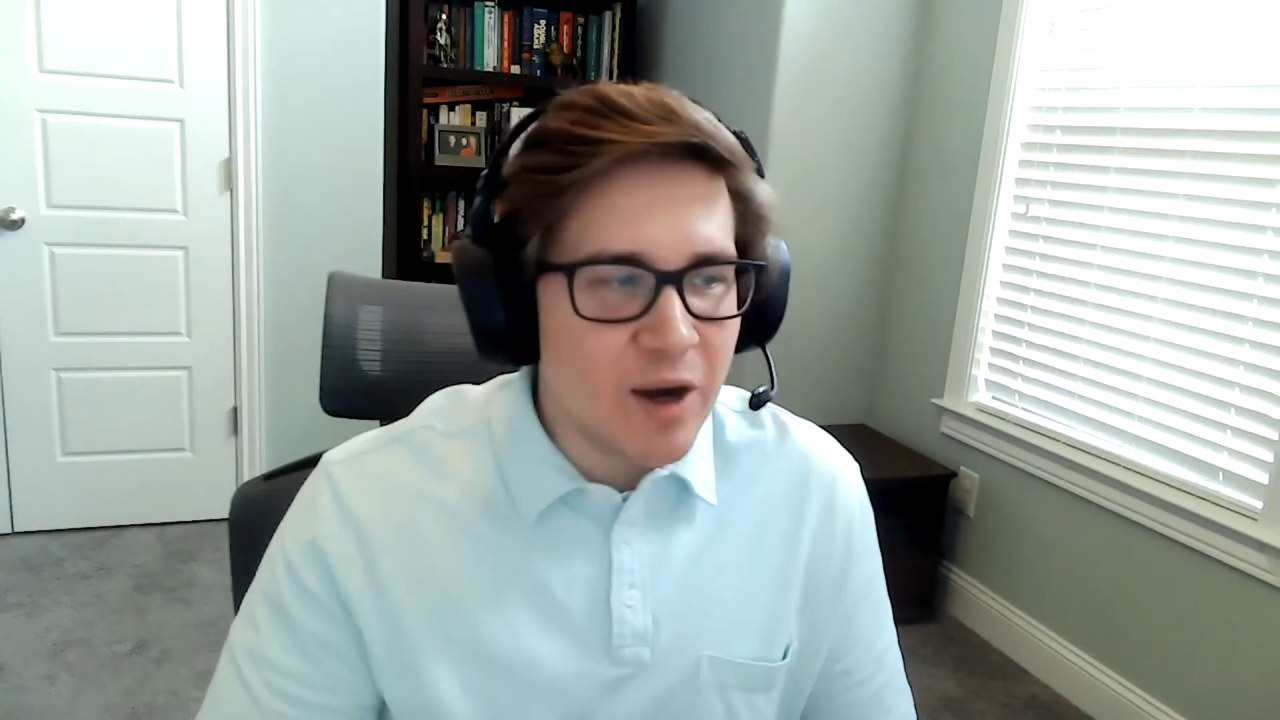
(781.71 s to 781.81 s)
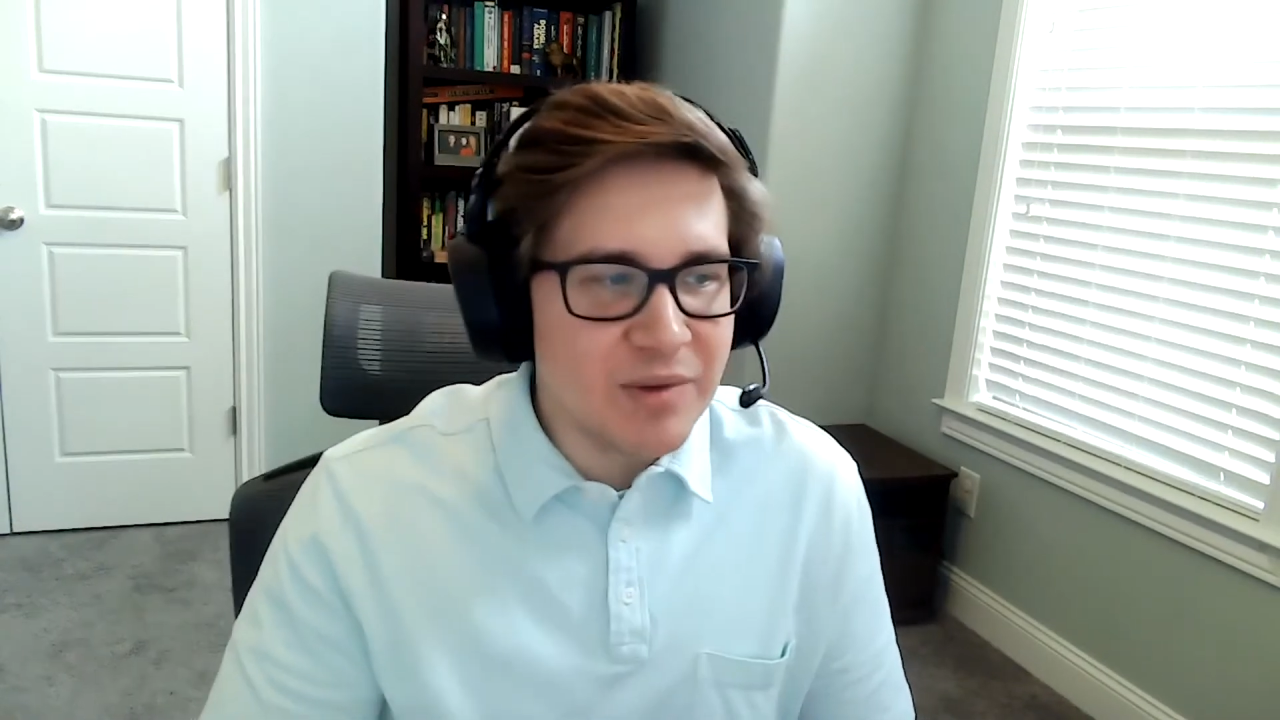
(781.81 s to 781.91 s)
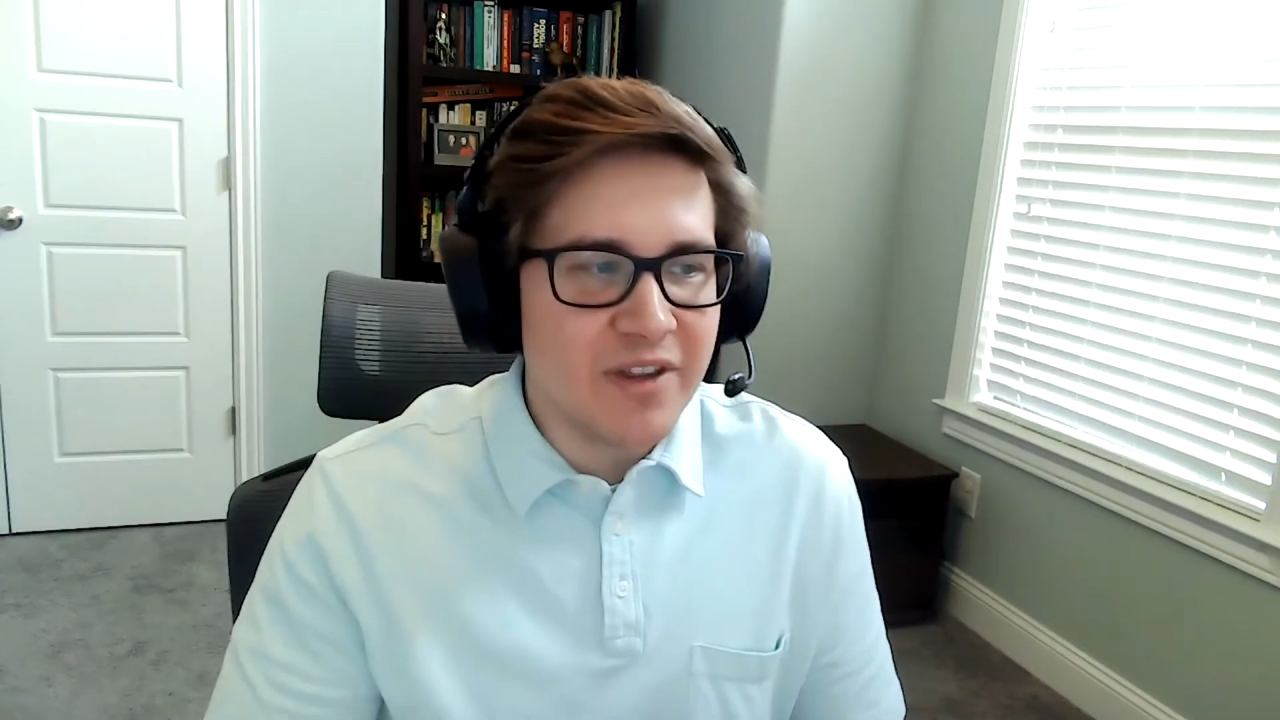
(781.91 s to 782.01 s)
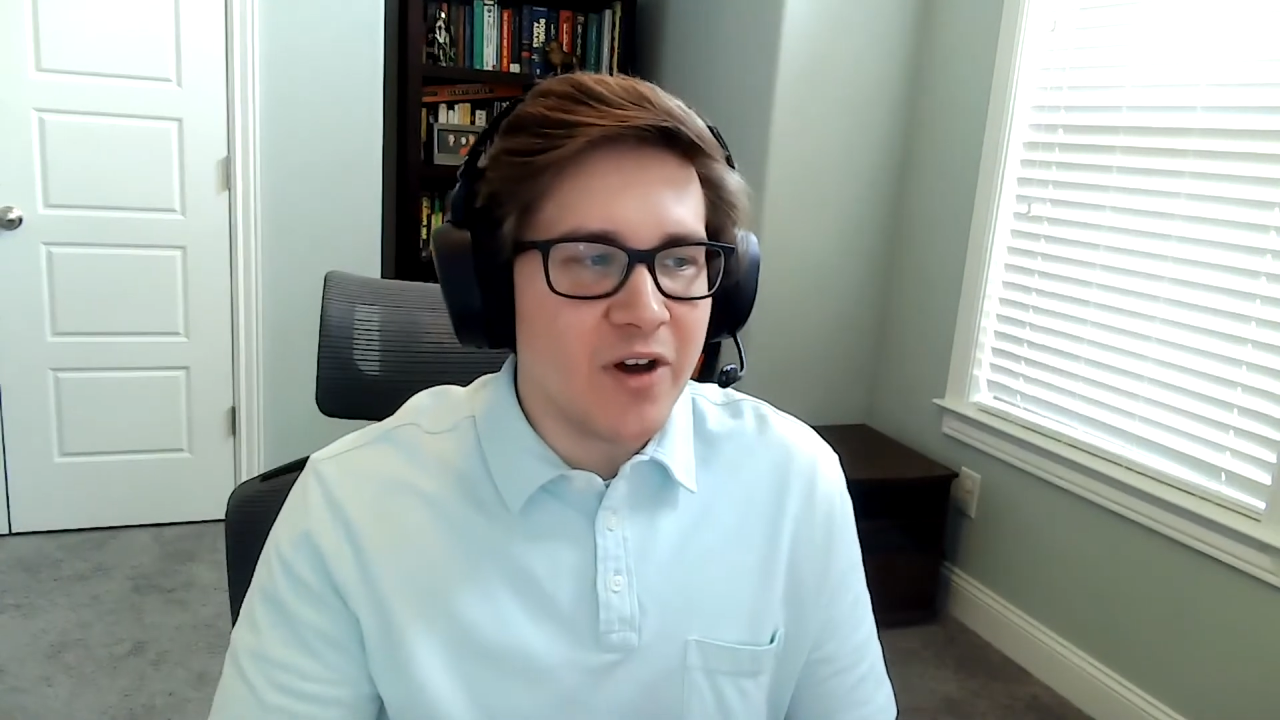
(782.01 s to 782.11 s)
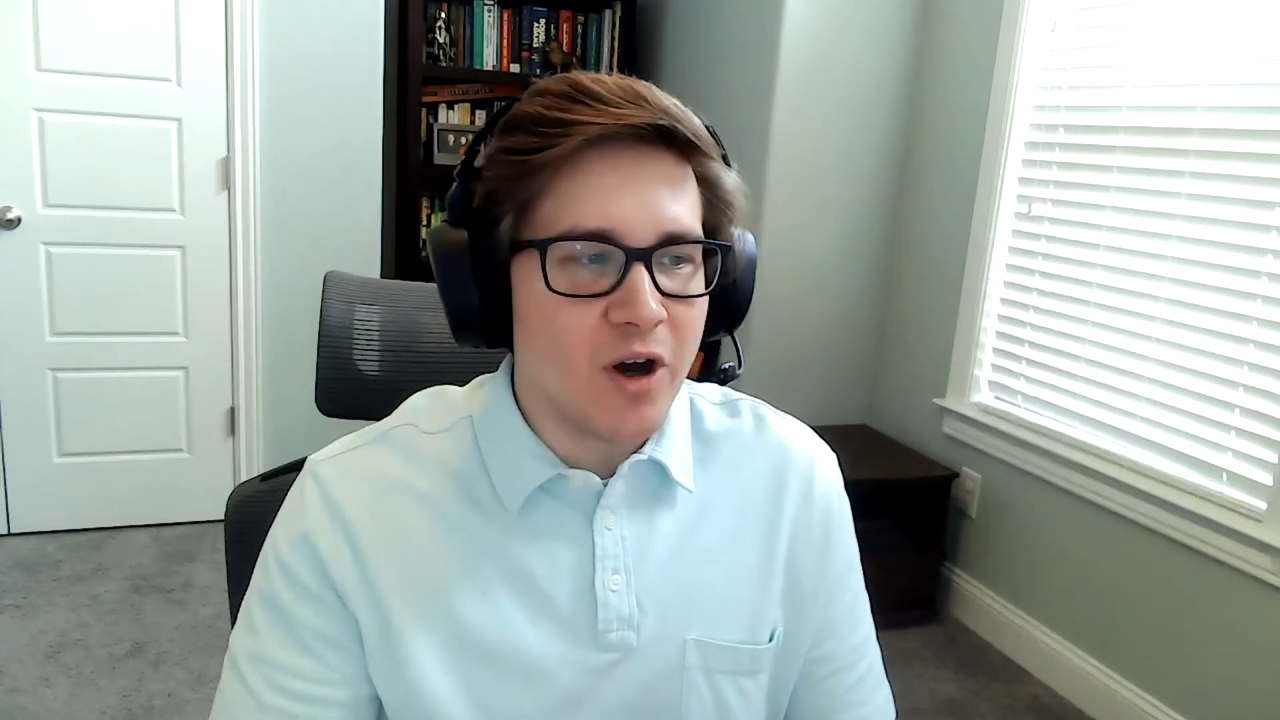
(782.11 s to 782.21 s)

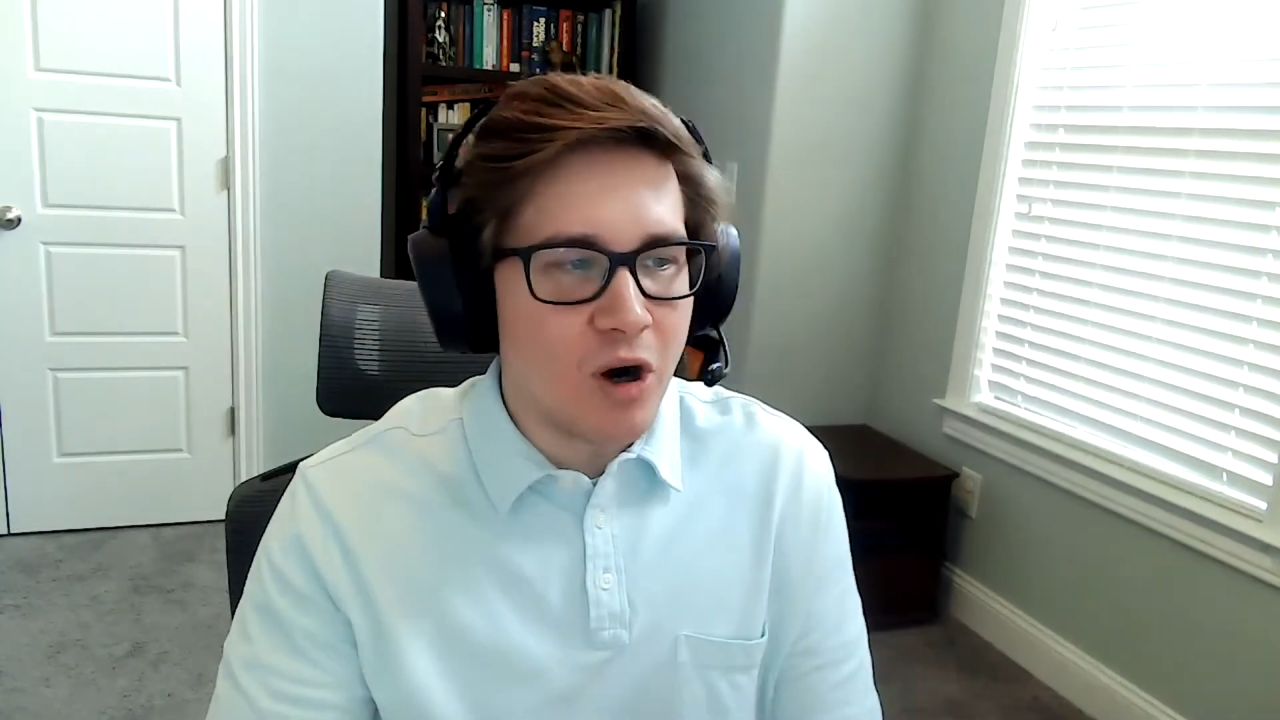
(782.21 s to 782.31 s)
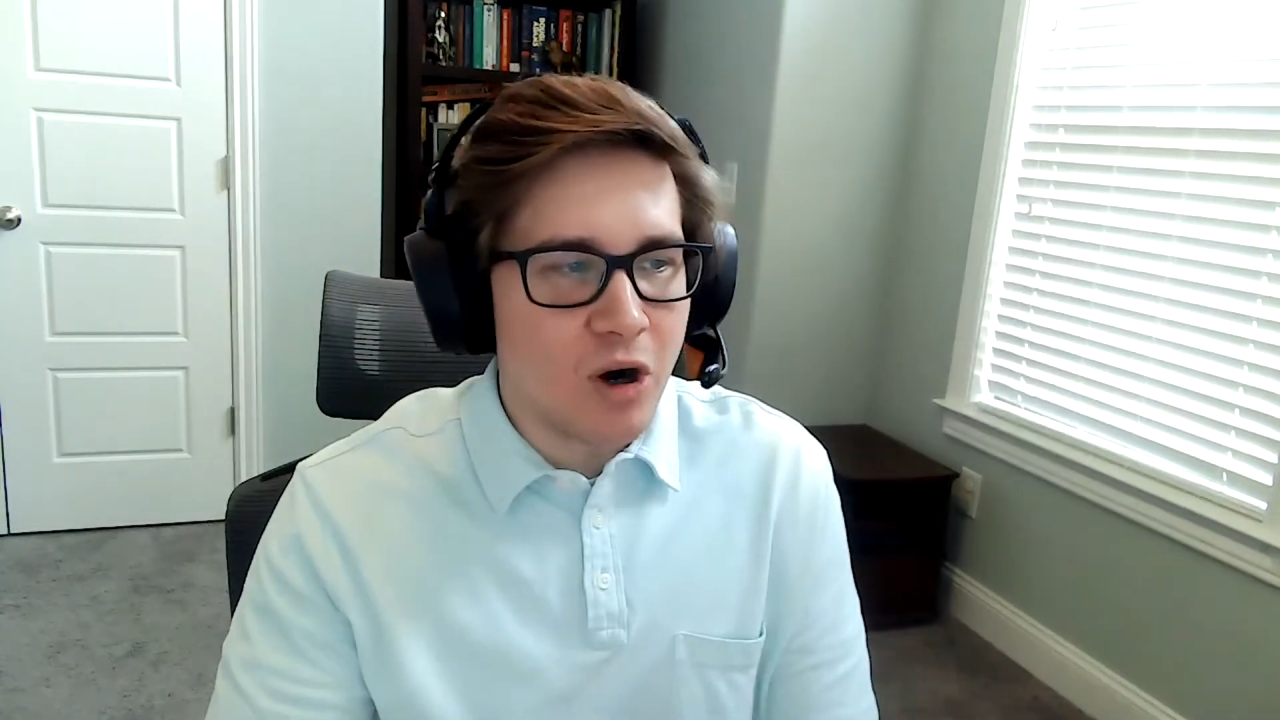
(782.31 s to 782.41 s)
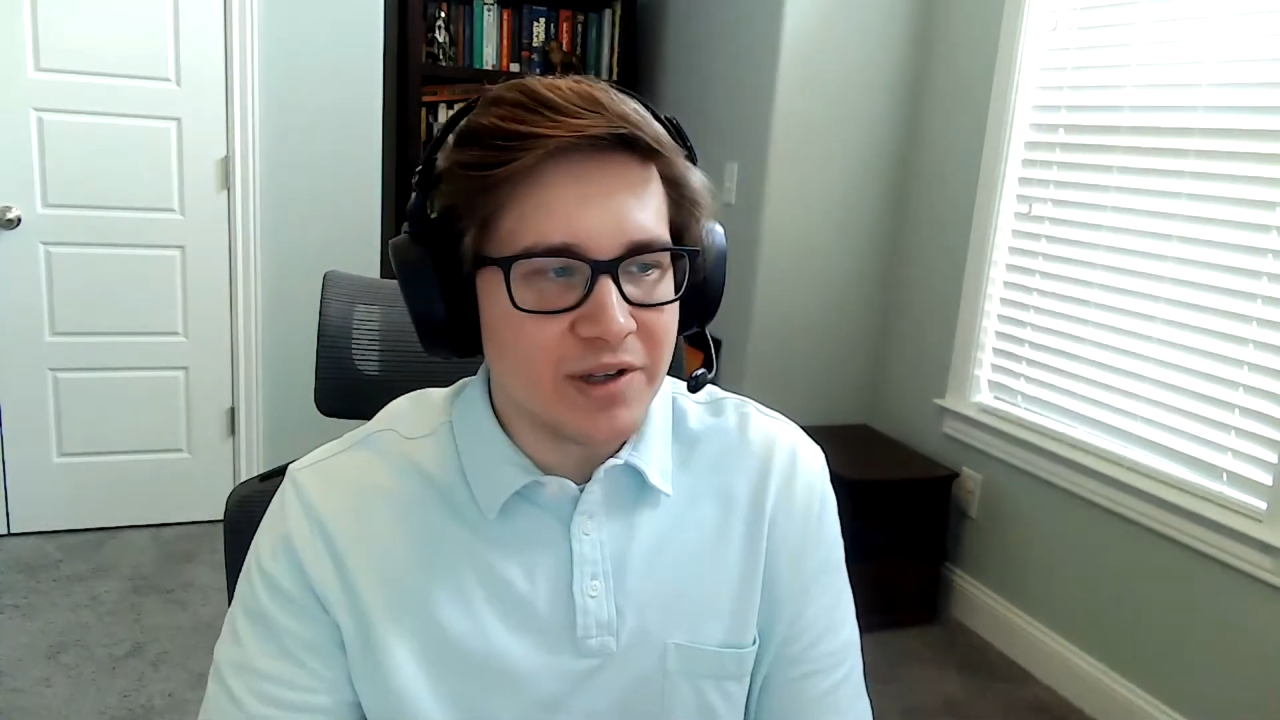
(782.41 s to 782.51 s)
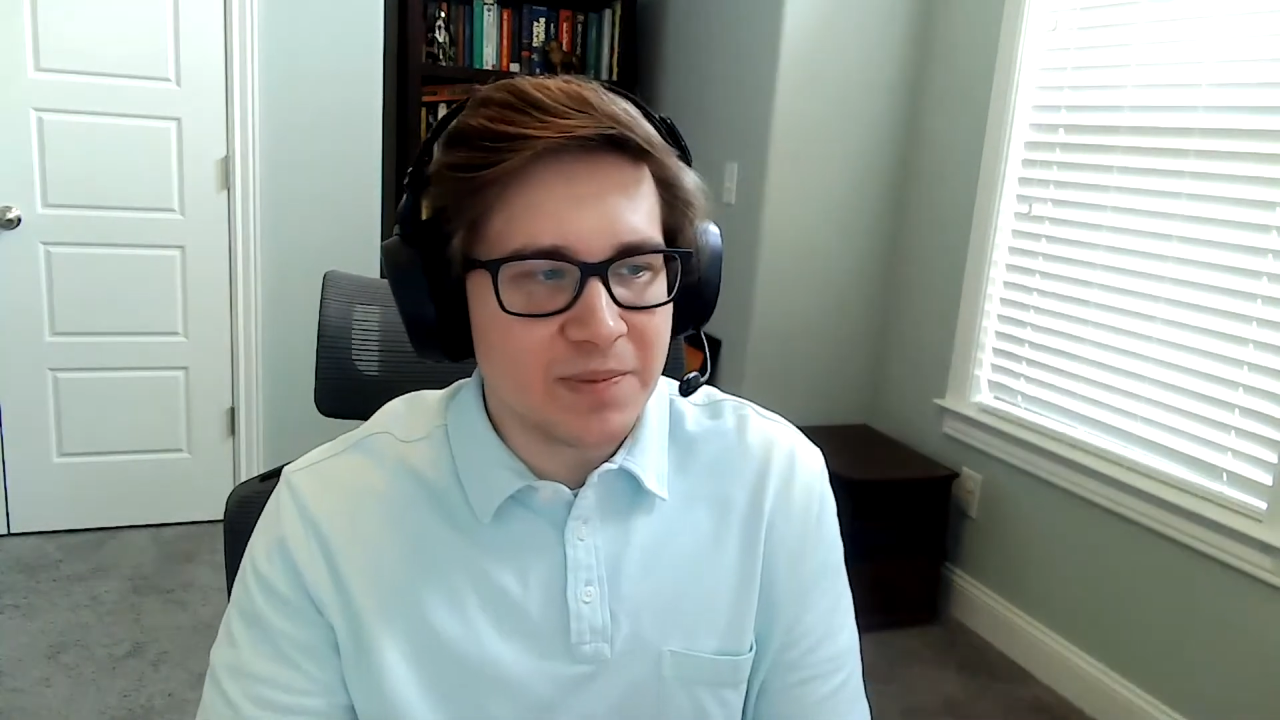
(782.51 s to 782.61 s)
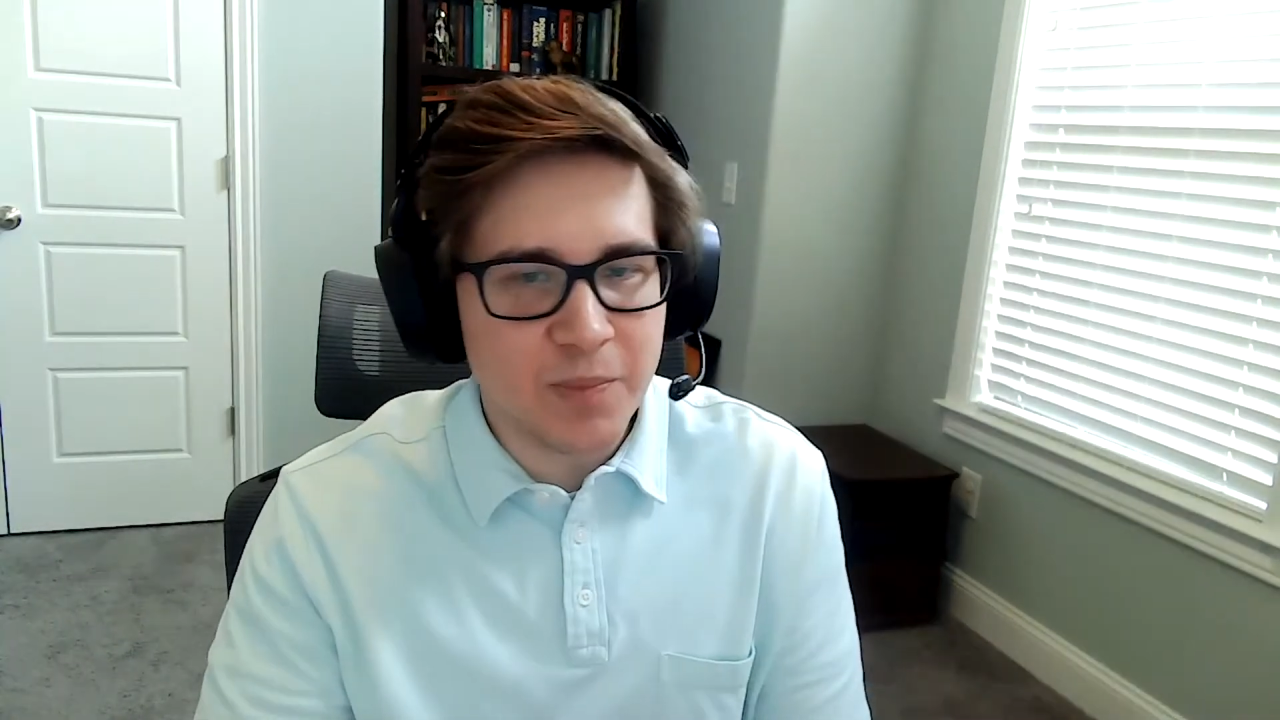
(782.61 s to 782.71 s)
I would say the
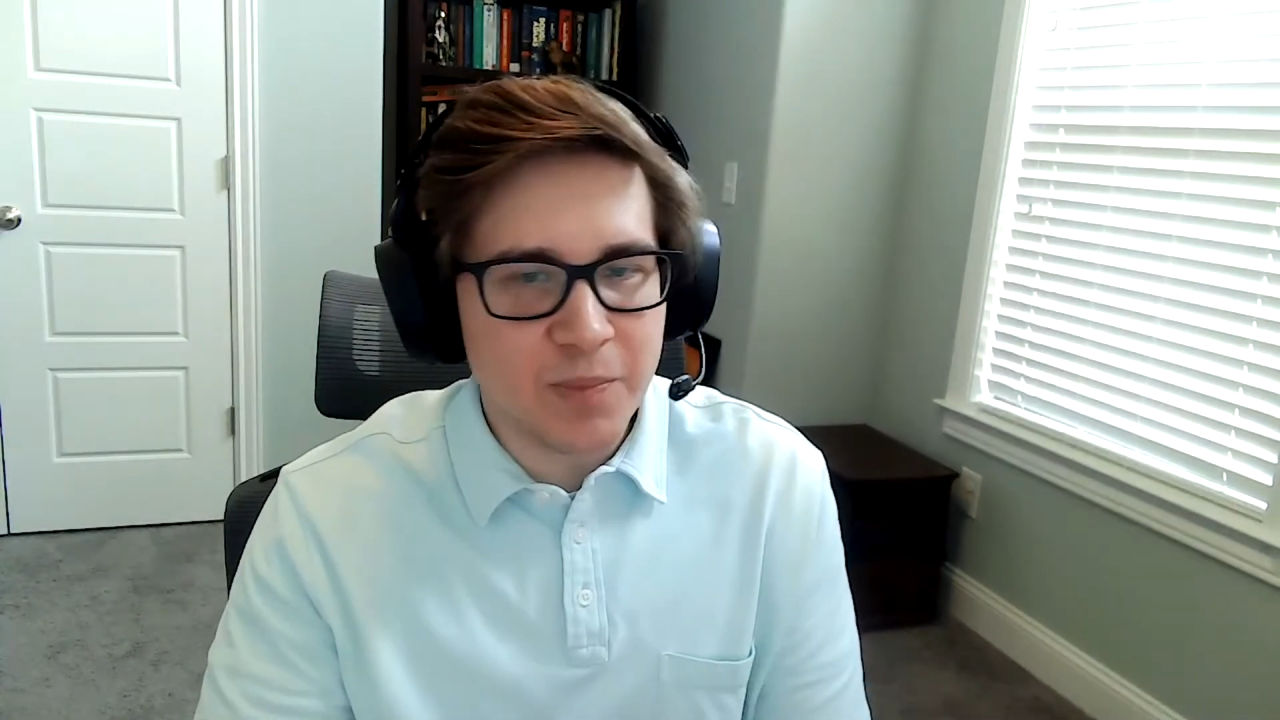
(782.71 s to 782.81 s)
hardest